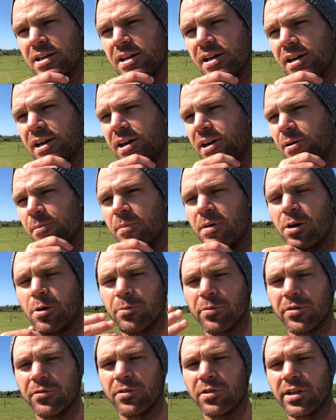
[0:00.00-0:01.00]

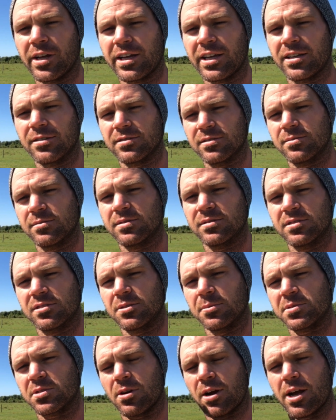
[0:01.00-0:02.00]
Hopefully if you like it,
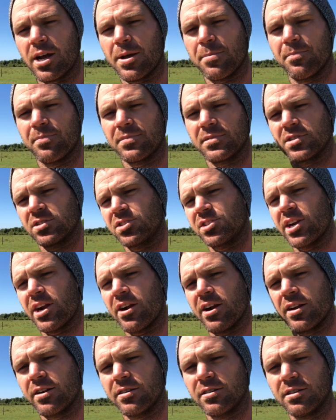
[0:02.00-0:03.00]
subscribe, share
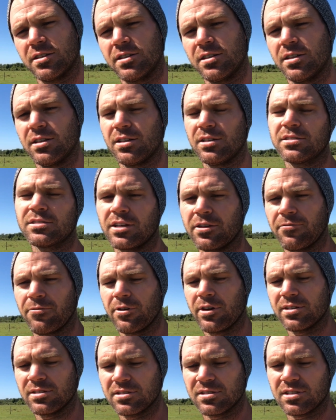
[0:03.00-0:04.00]
it, tell your
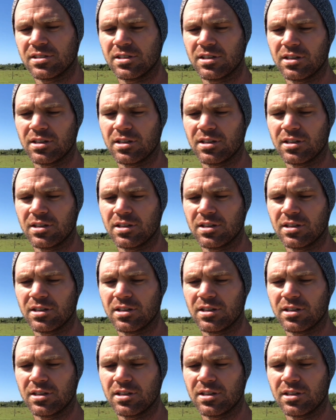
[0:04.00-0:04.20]
friends.